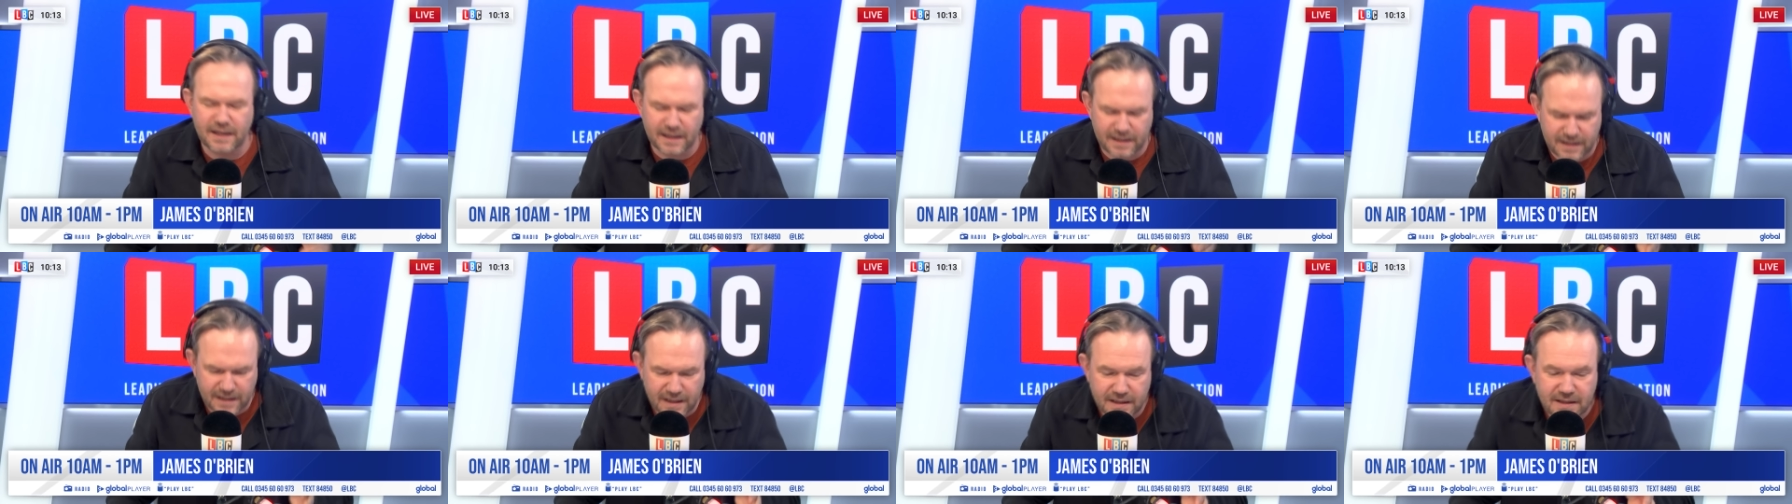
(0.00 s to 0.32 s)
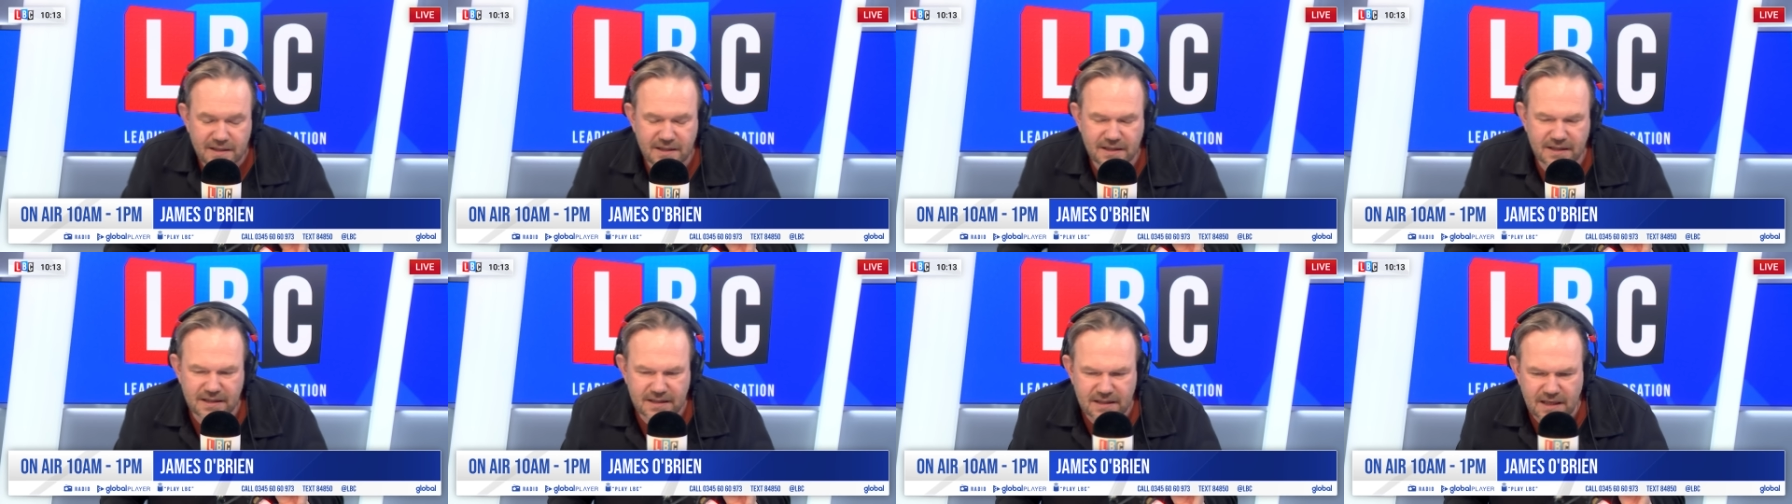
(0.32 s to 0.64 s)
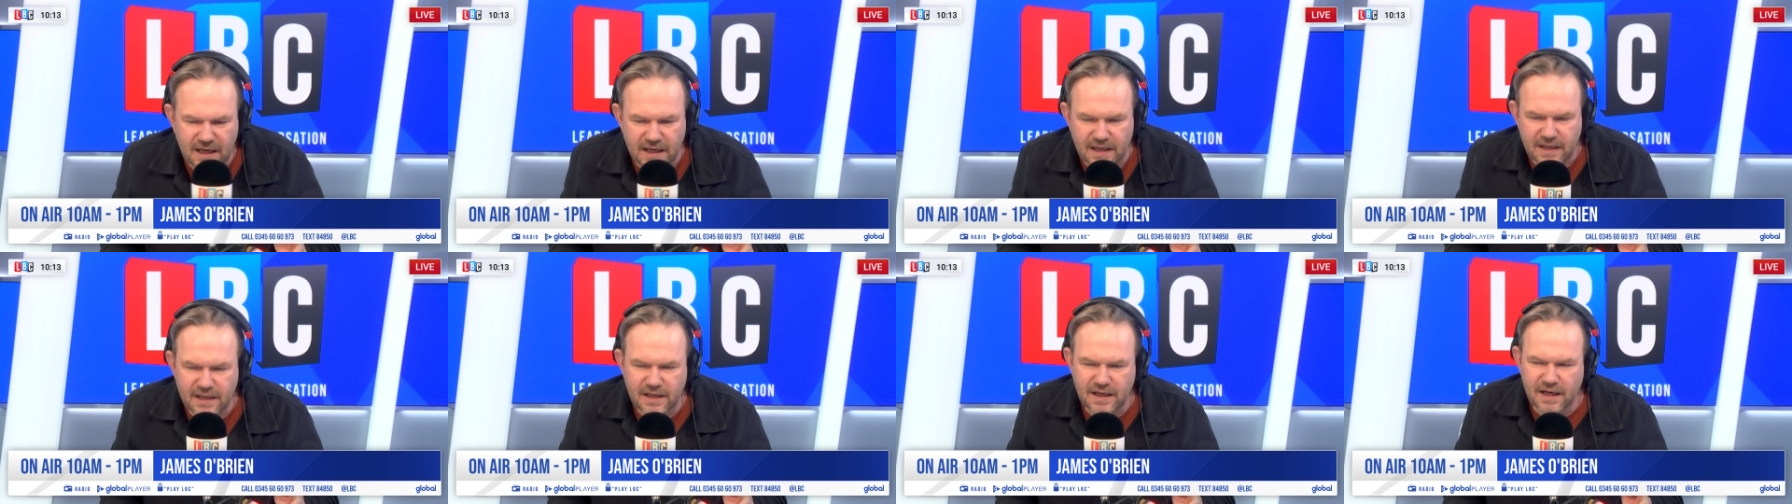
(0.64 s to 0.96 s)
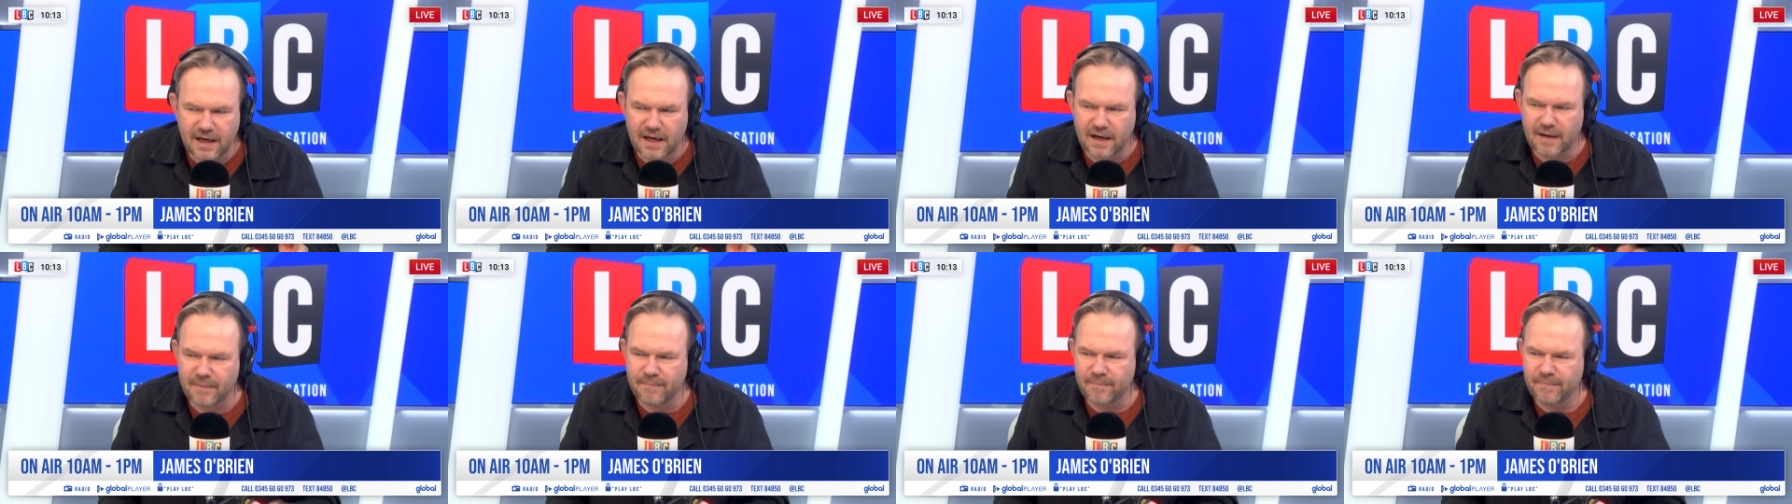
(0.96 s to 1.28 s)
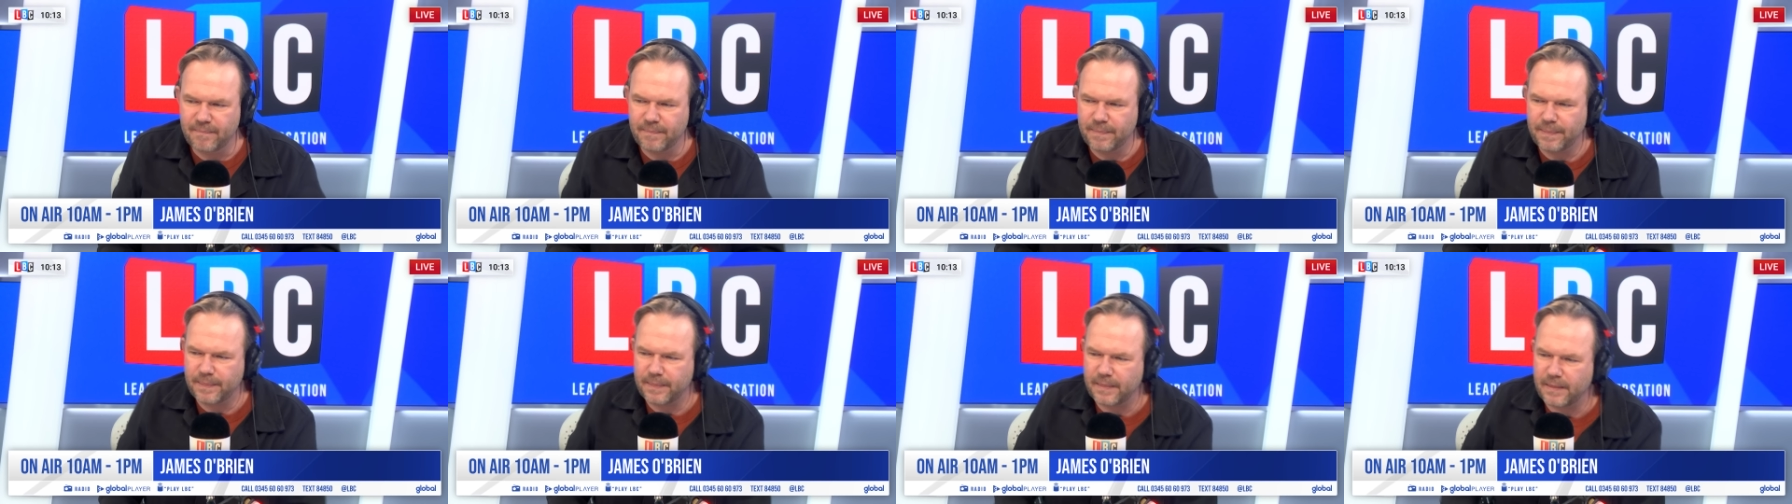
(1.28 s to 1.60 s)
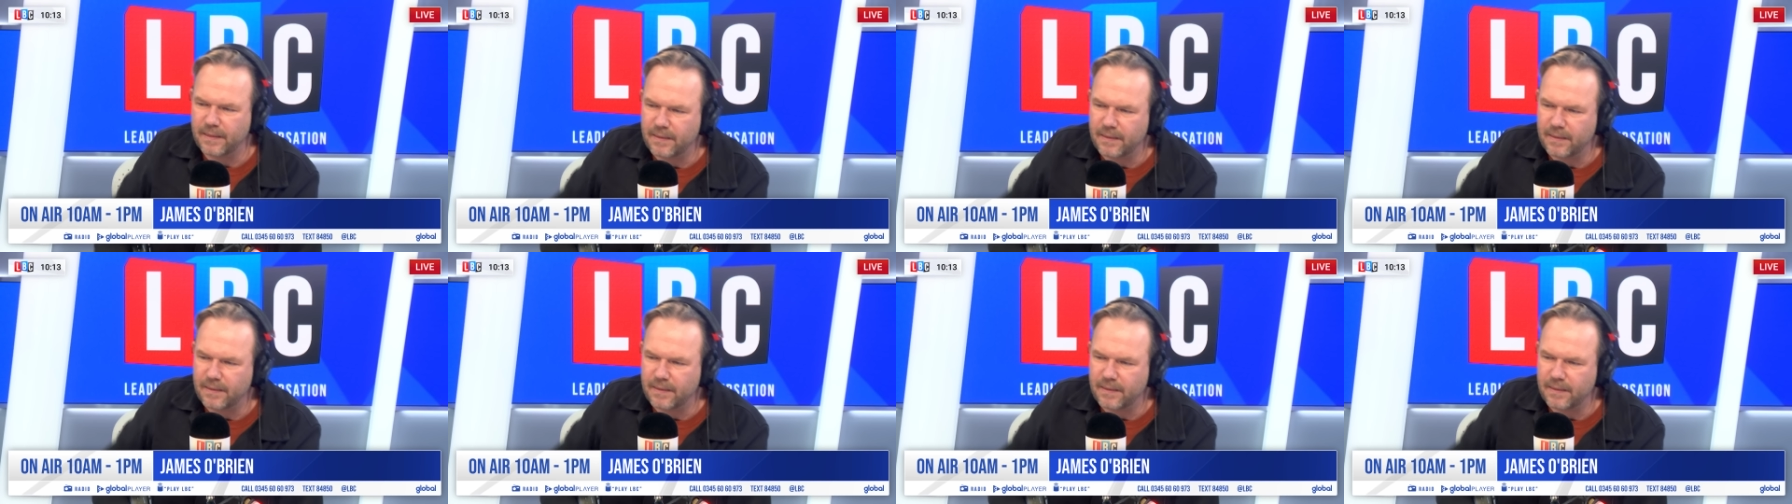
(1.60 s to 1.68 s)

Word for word: and then she said, um,